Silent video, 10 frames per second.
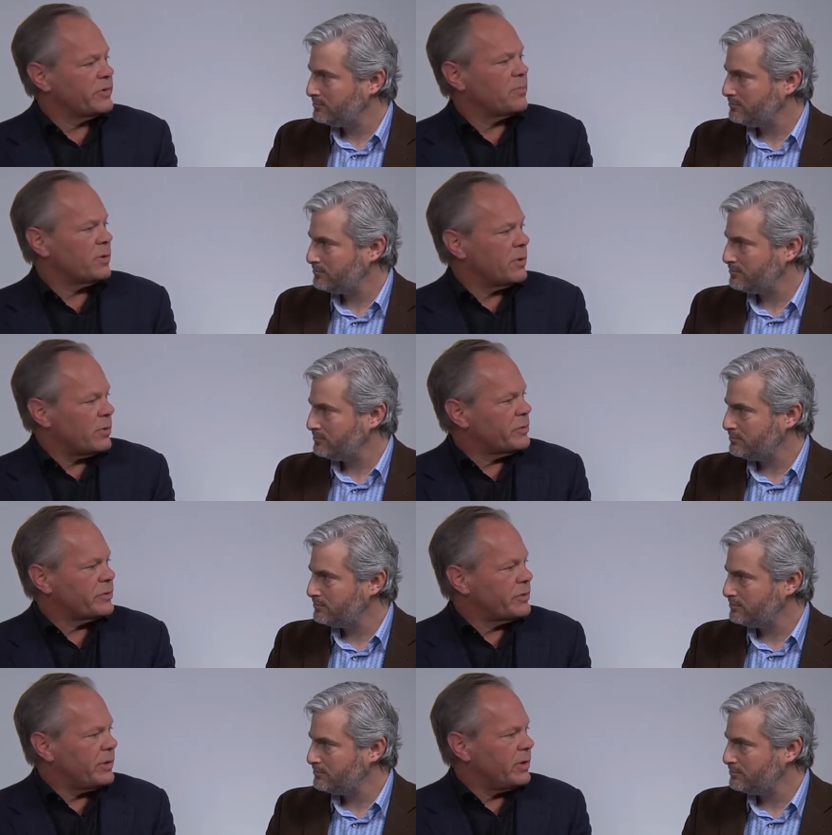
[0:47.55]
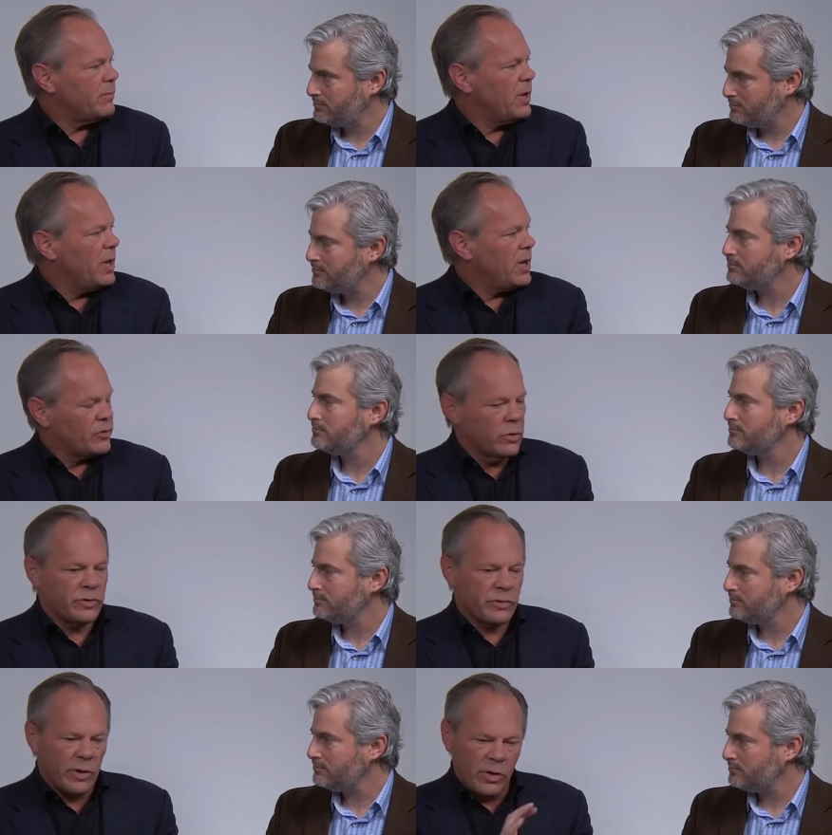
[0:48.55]
Speaker 1: to something they're interested in so
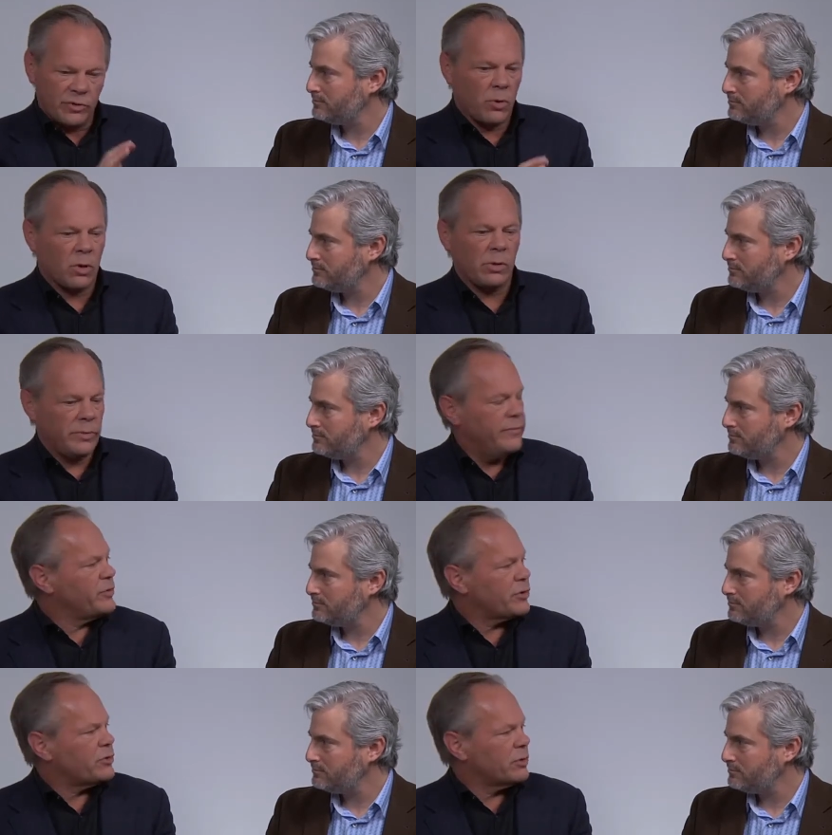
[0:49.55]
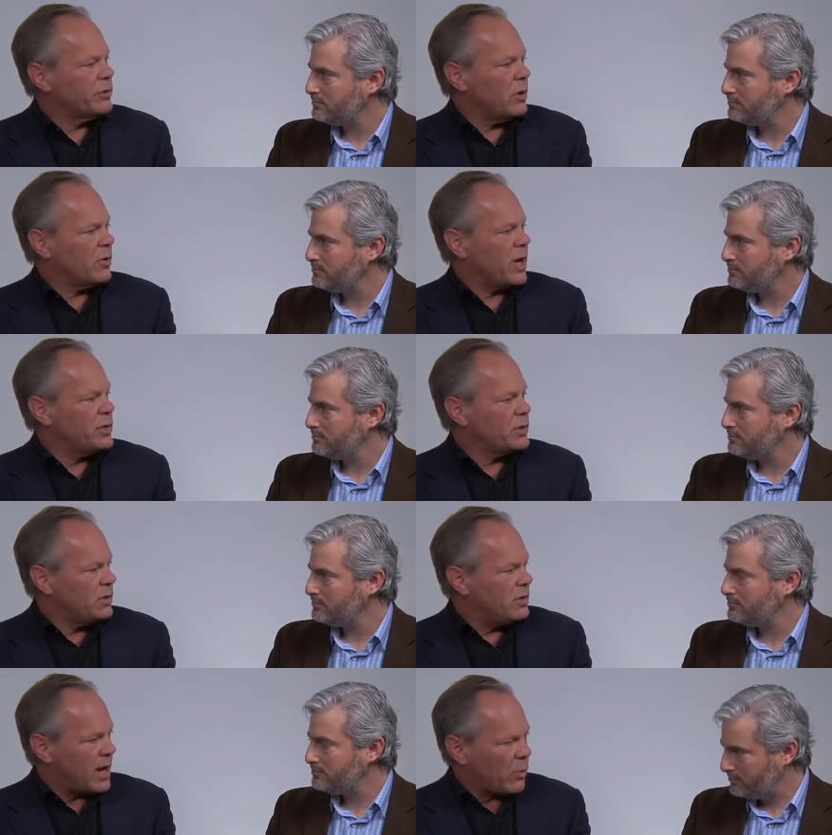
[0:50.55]
historically we've just looked at
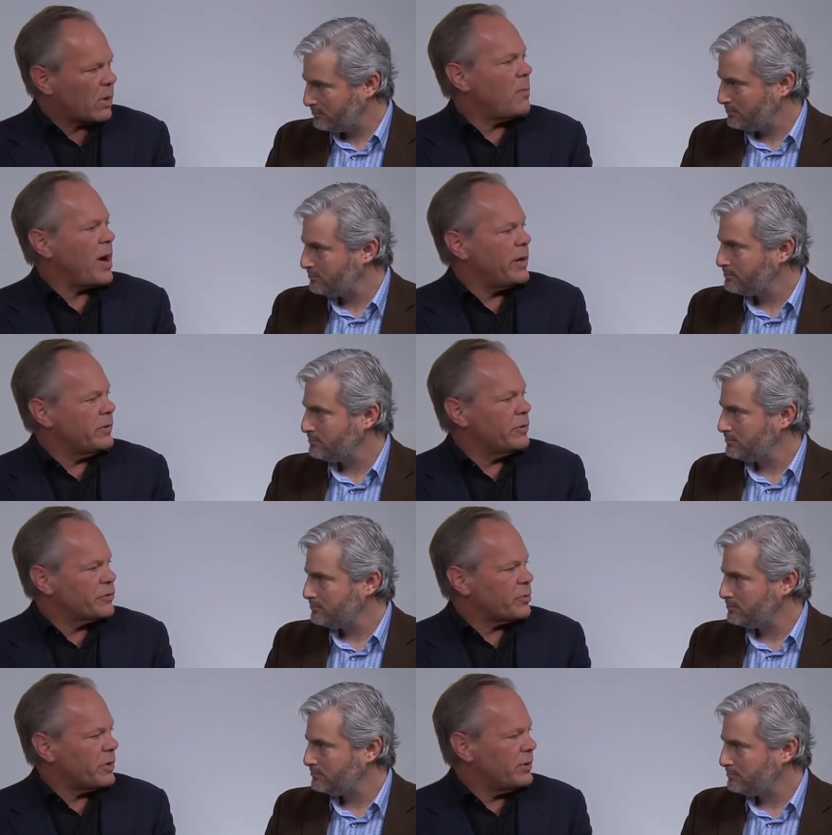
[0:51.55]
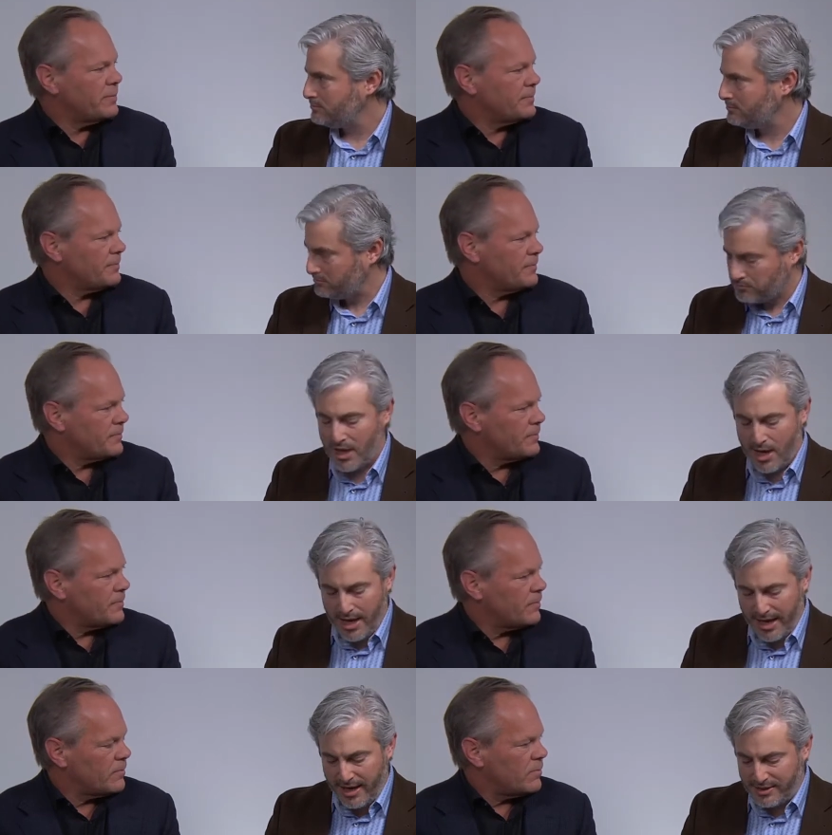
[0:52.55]
location now we're combining those three
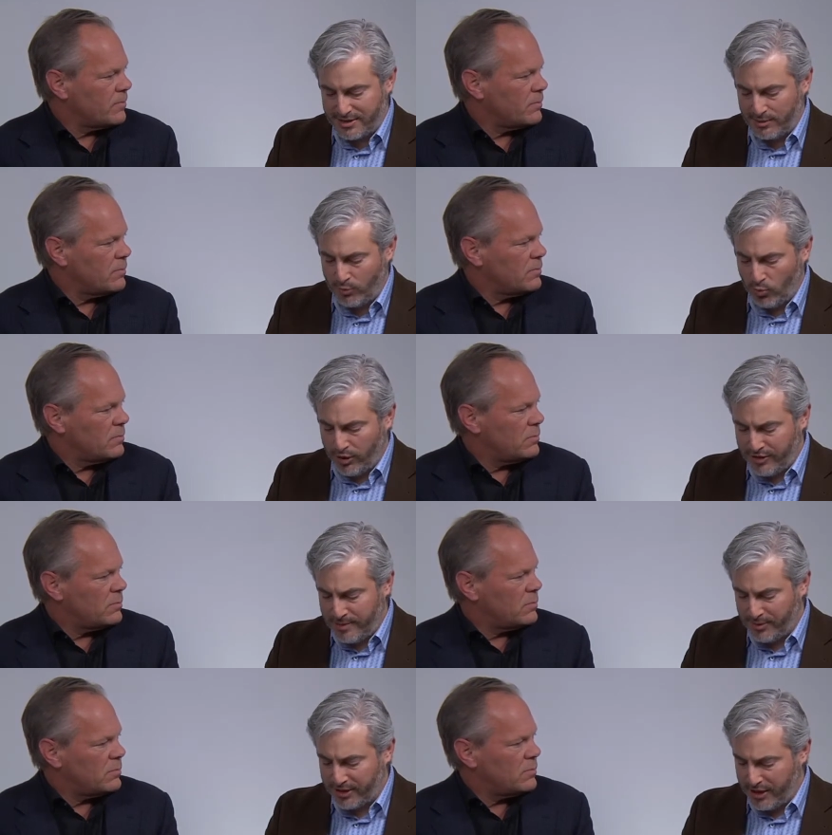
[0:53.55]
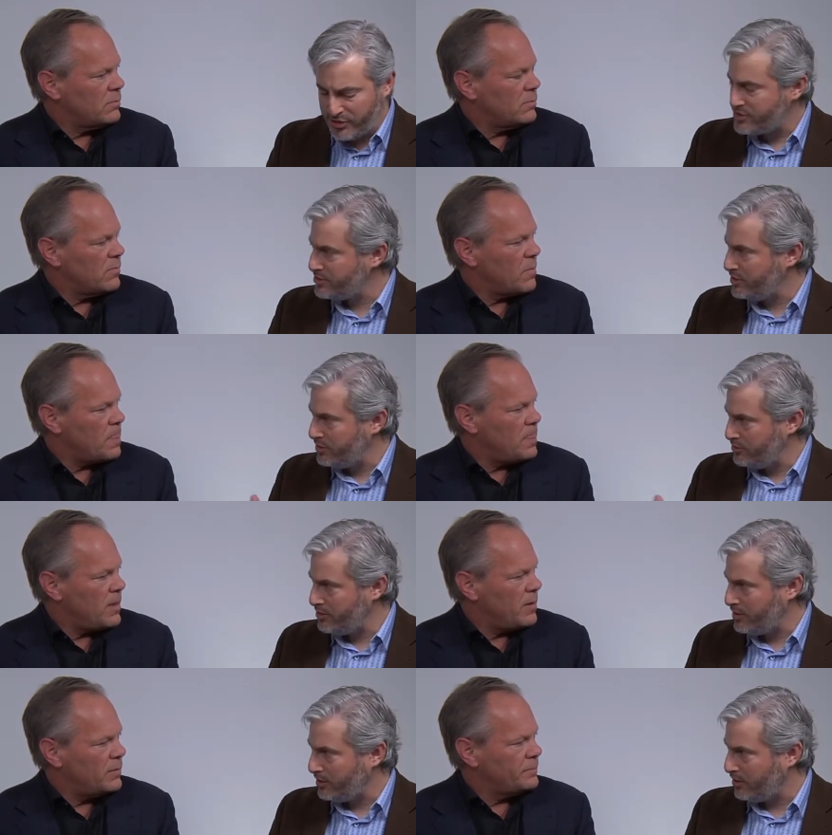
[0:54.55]
Speaker 2: and um, what are the implications that you
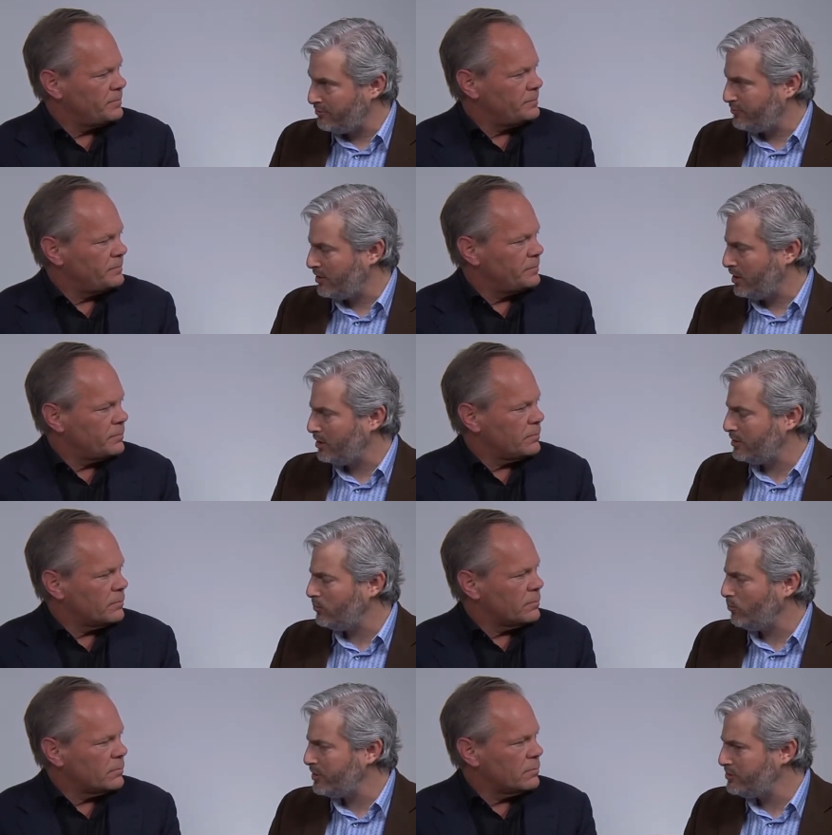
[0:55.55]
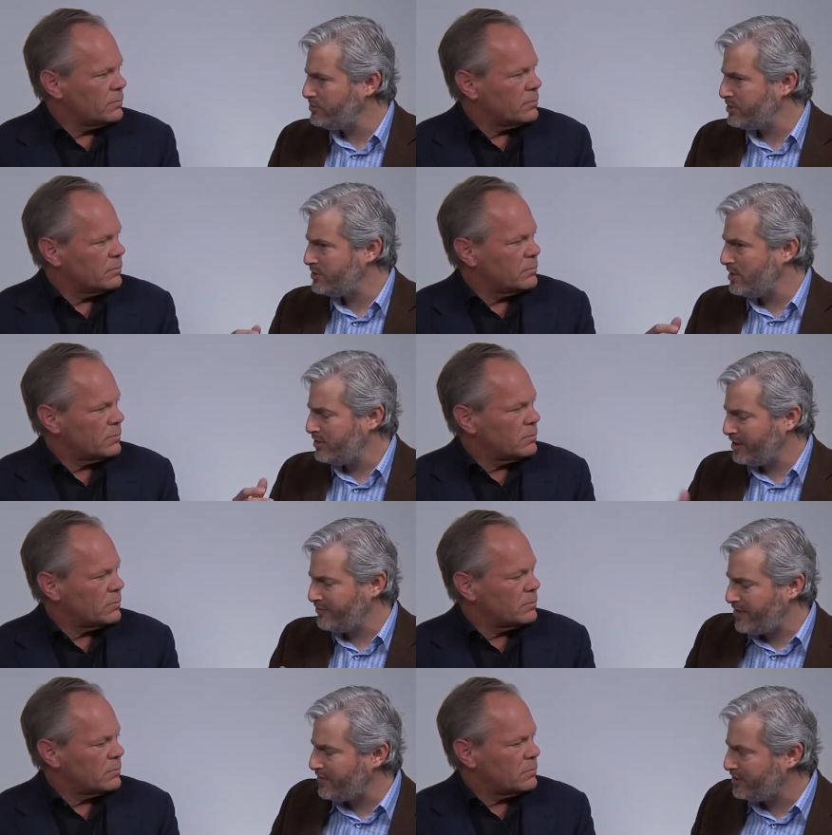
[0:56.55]
think of uh, when you th think of
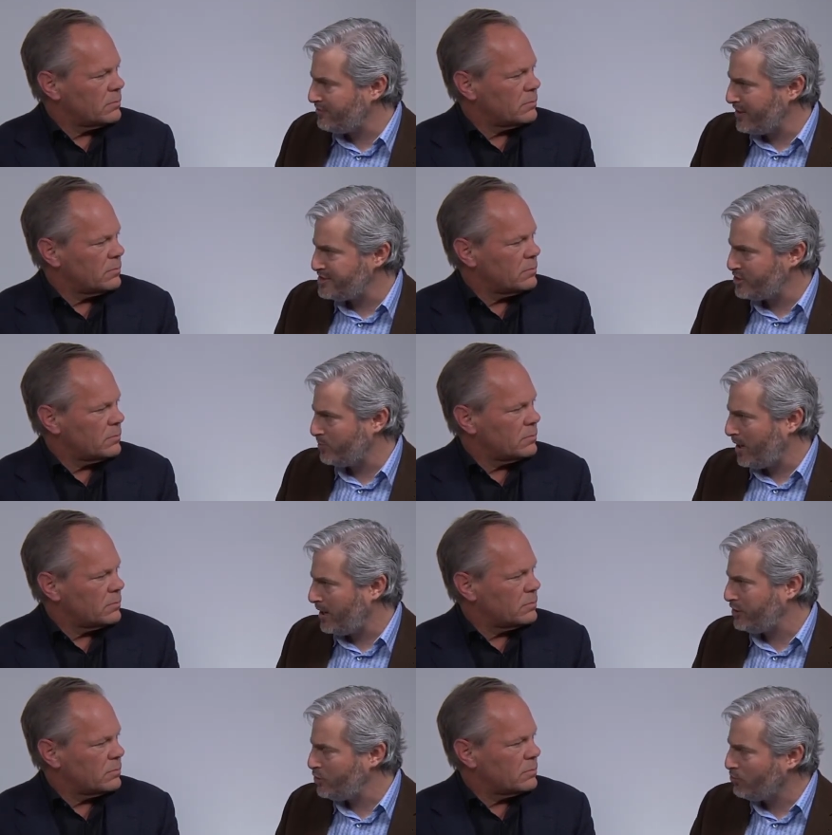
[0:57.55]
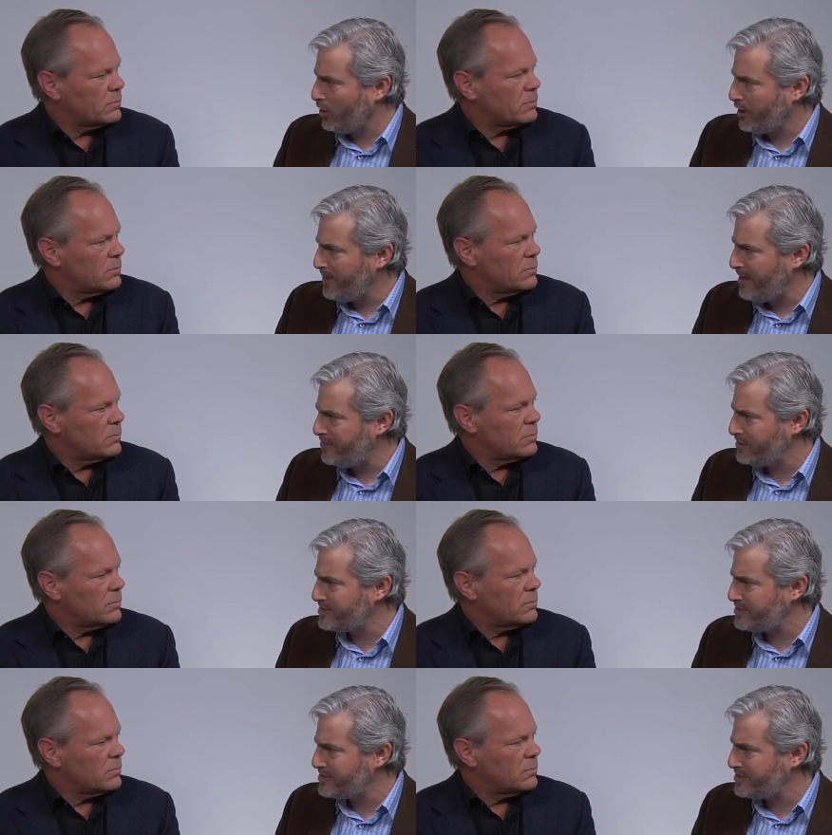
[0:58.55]
having a device in your pocket you brought up having